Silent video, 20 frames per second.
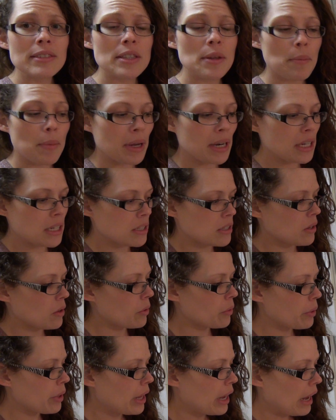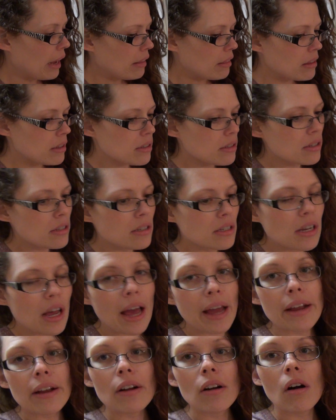some money. So this
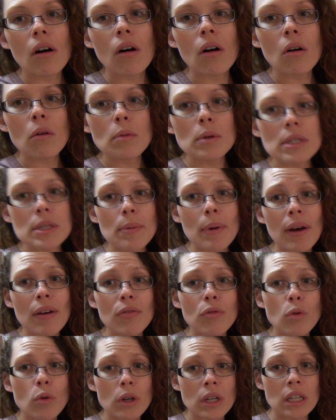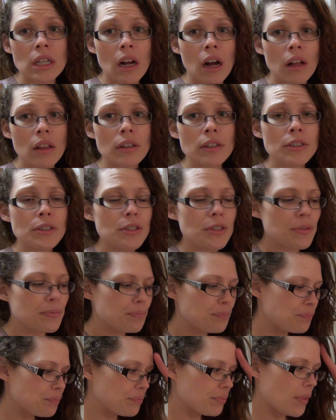entire haul was about $40.
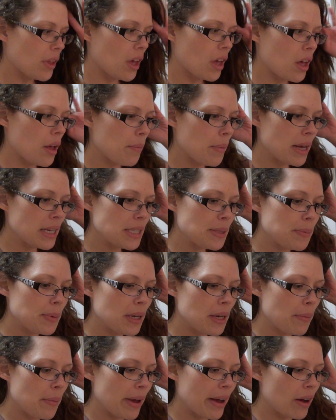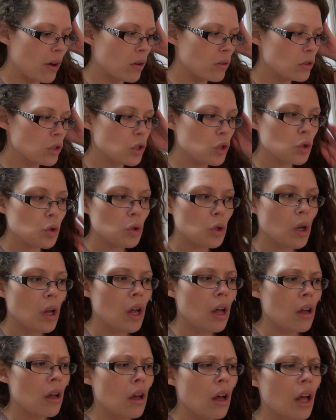Um, I spent about
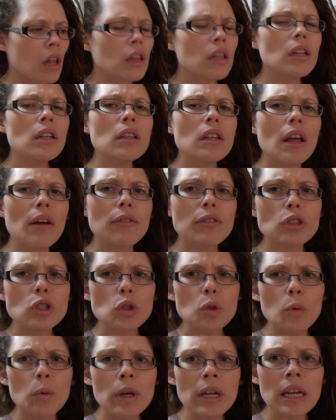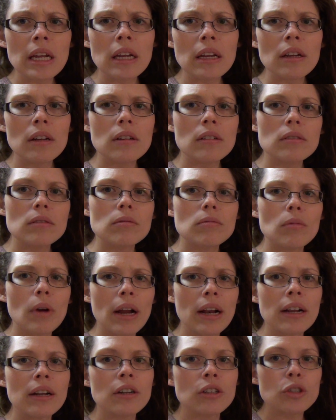a little over 20
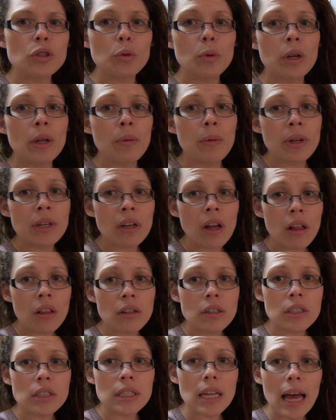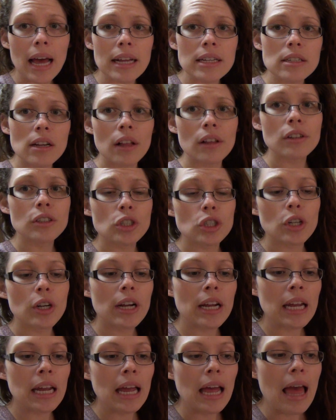right under $21 at Dollar
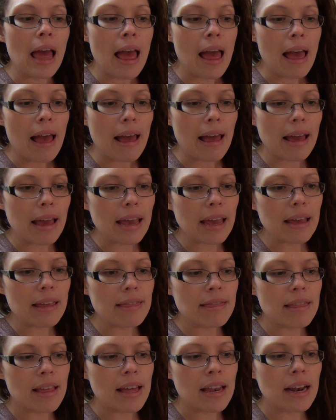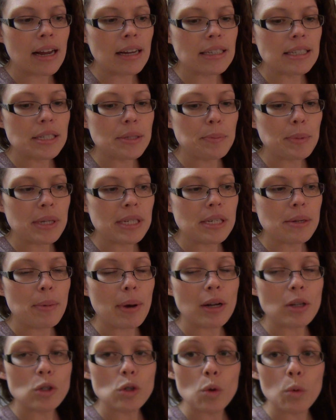Tree and then I spent
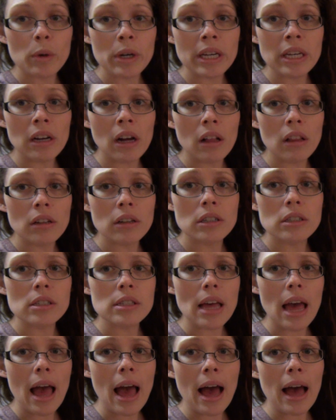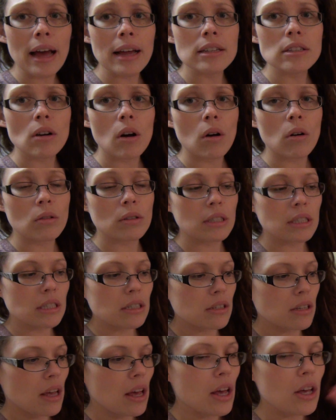about $20 at
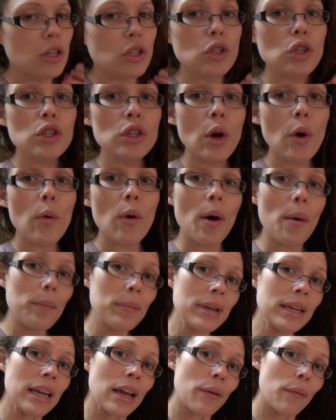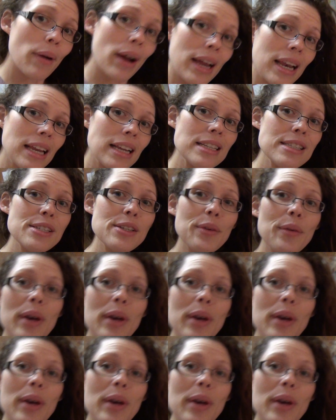Aldi's. So I'm going to get right into